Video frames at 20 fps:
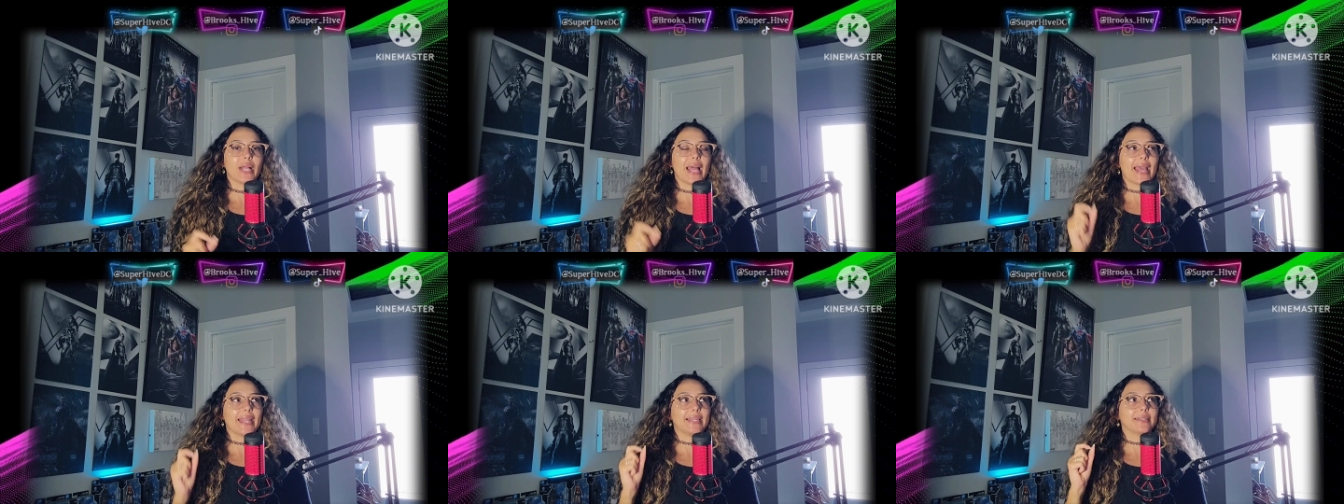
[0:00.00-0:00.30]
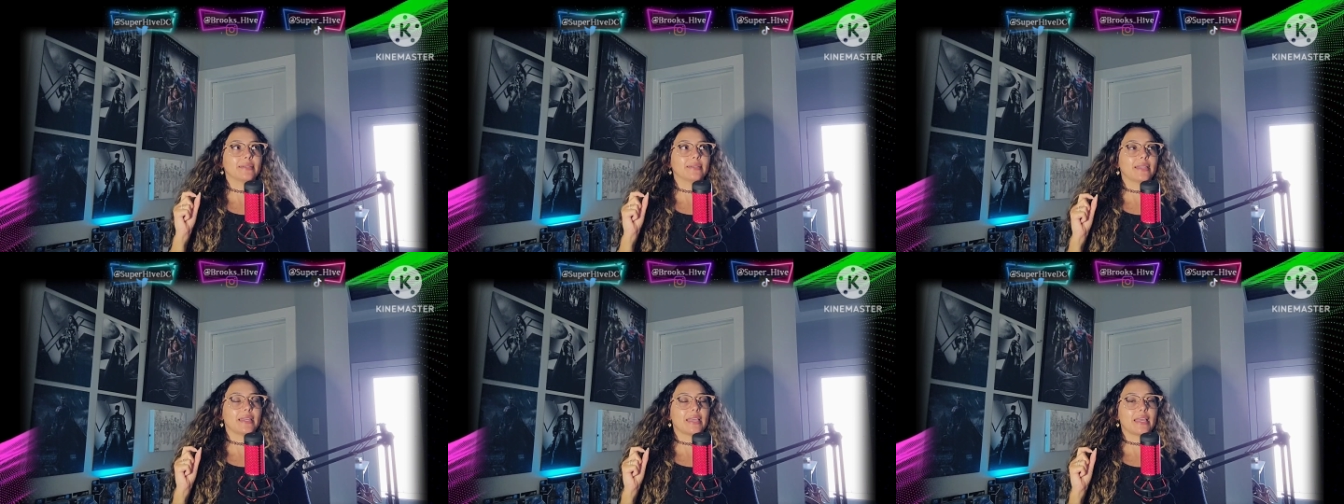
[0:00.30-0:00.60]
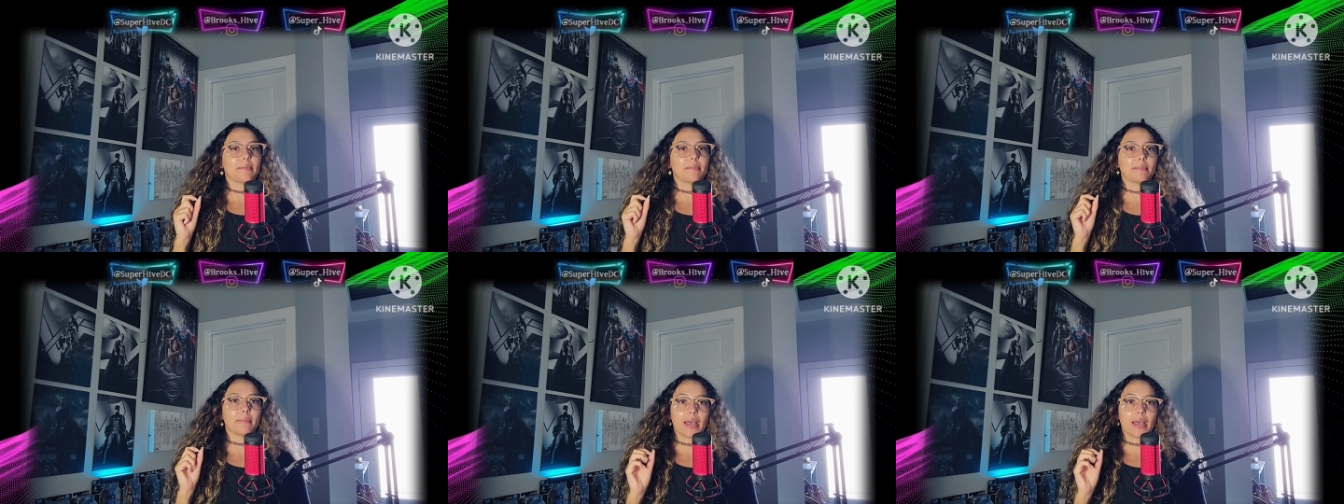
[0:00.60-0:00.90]
And
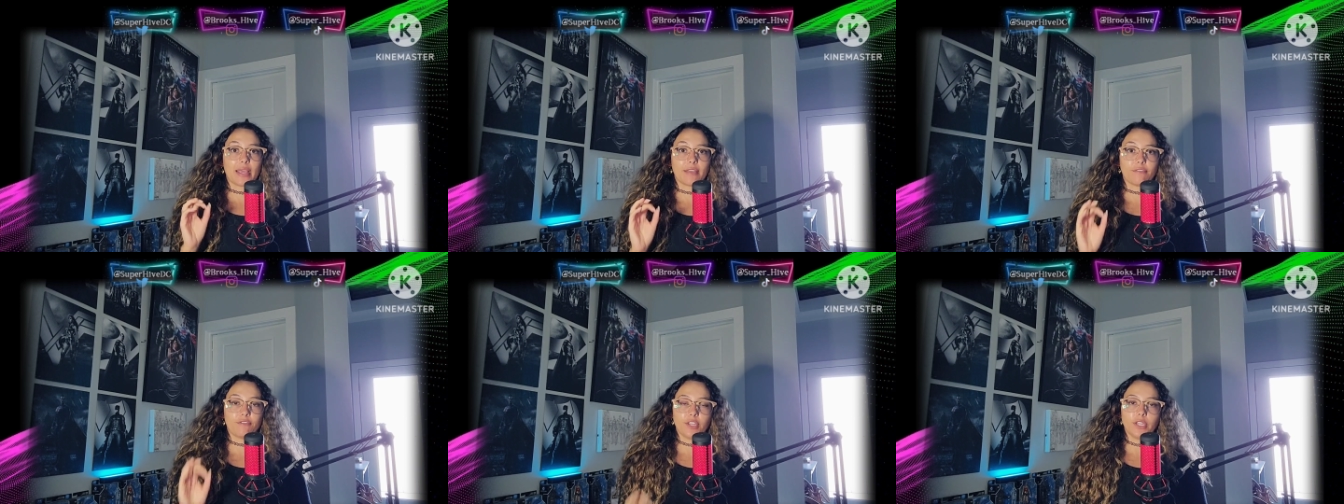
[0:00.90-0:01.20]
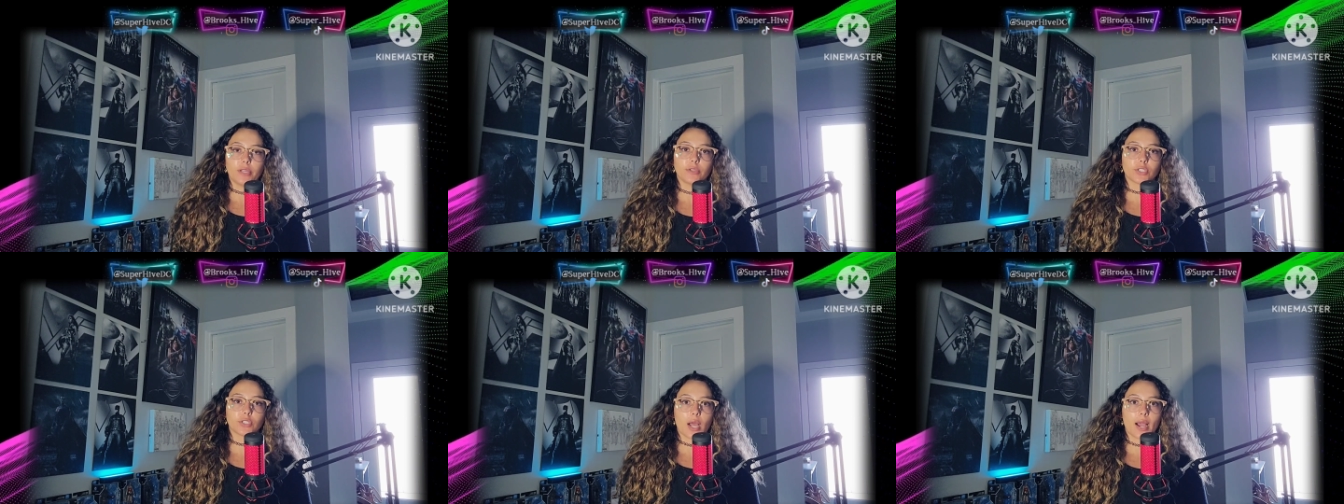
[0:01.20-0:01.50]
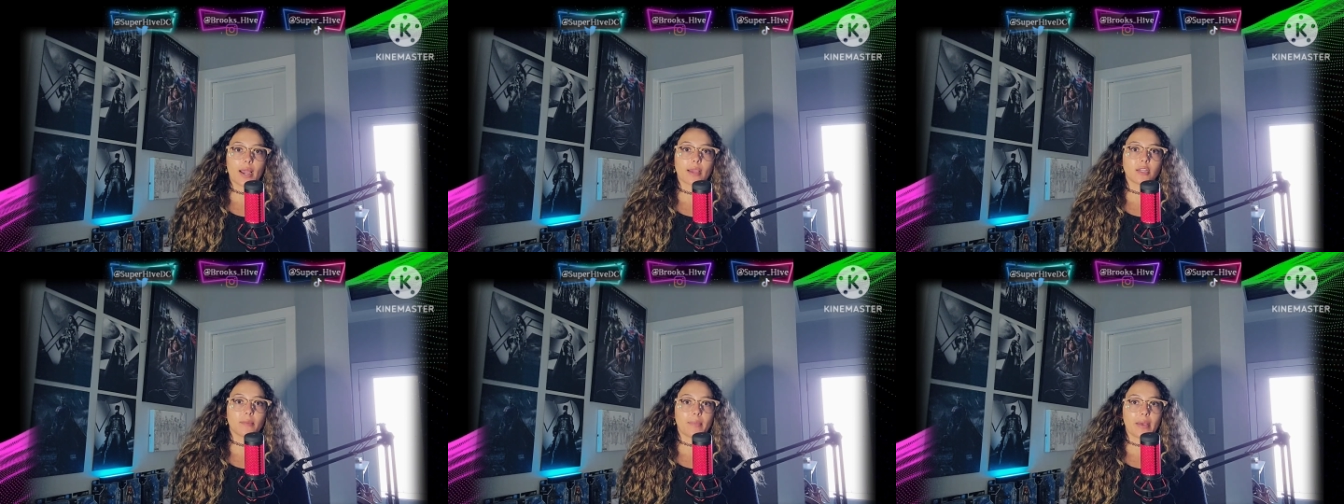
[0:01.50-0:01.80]
in my video
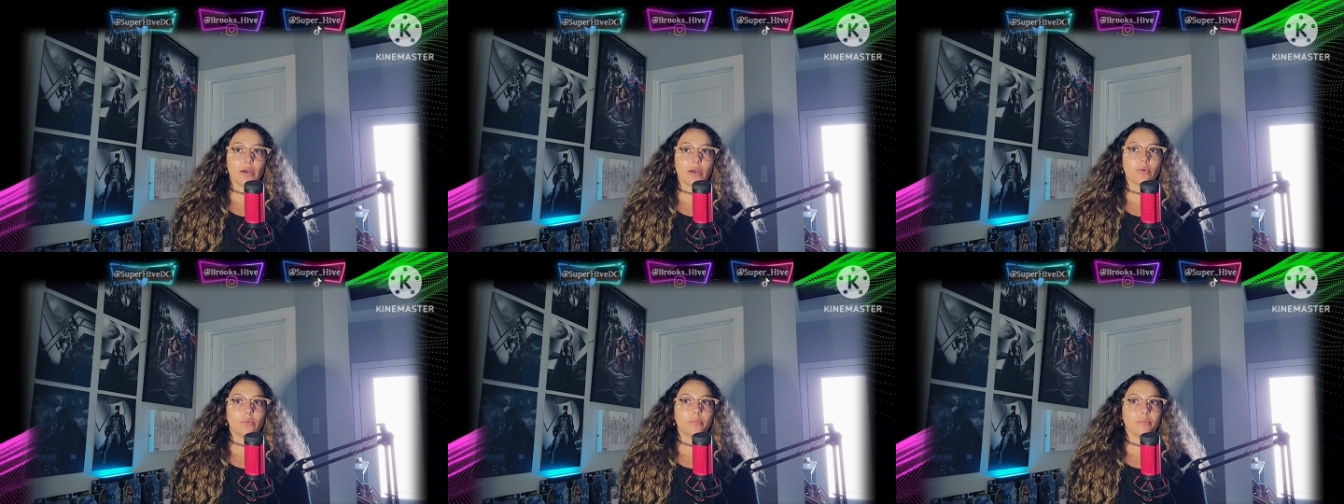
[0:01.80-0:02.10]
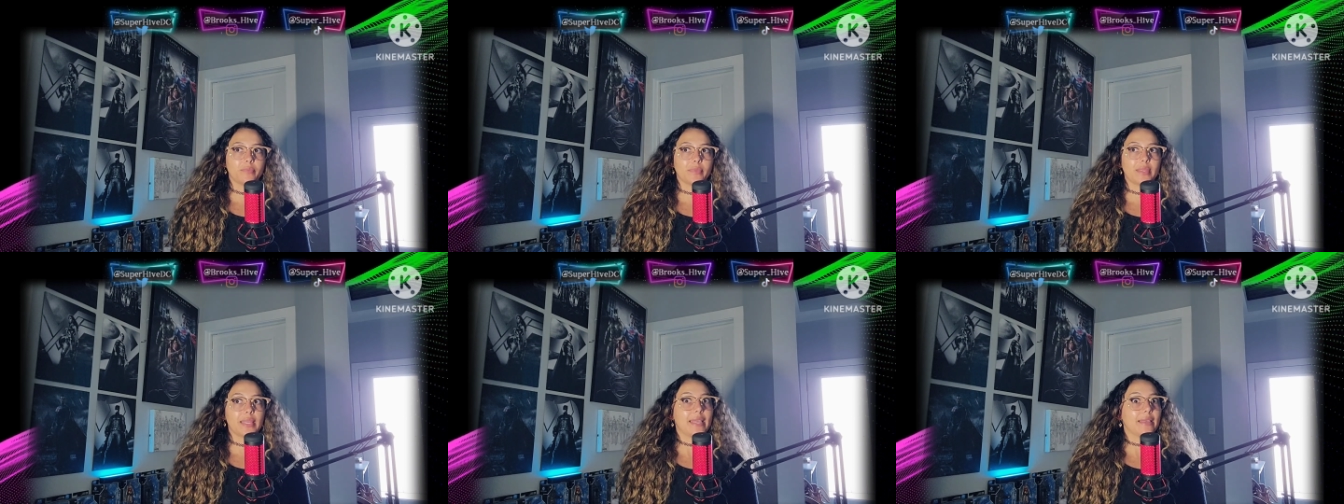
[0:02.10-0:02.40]
talking about,